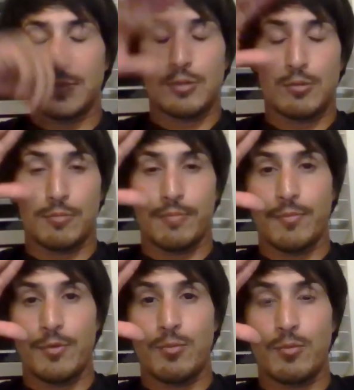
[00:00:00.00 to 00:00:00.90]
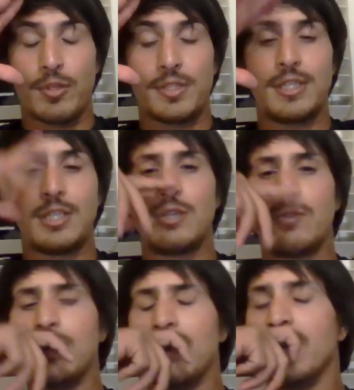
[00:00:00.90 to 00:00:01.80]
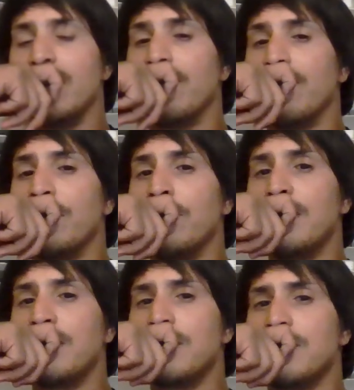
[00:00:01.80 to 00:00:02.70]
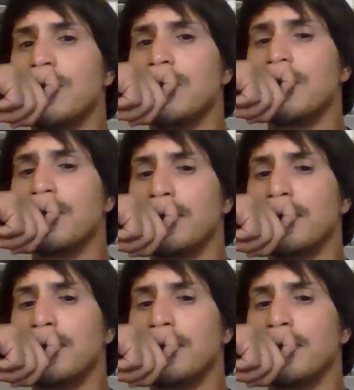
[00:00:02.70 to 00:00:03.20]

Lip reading: So we'll continue in further research.